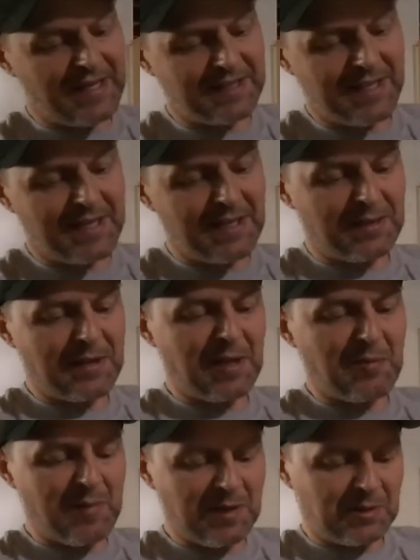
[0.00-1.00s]
they didn't think
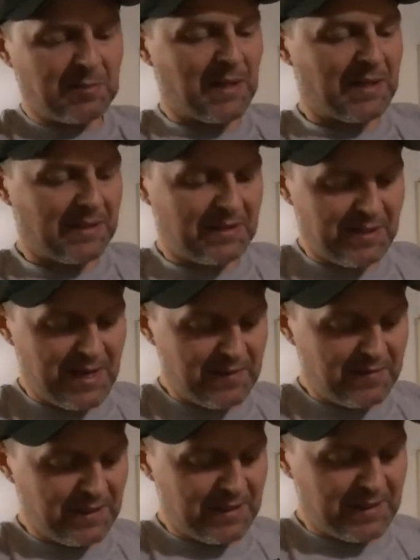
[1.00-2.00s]
much about the
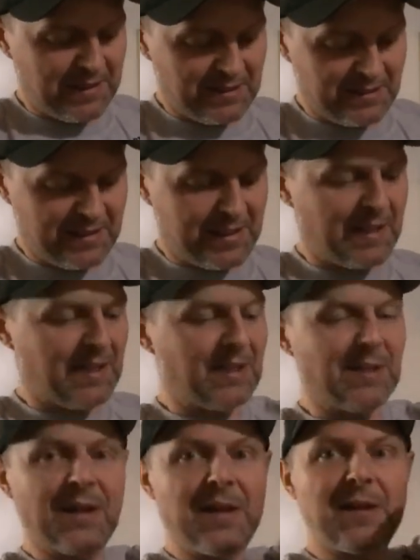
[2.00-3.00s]
safety, and this thing here,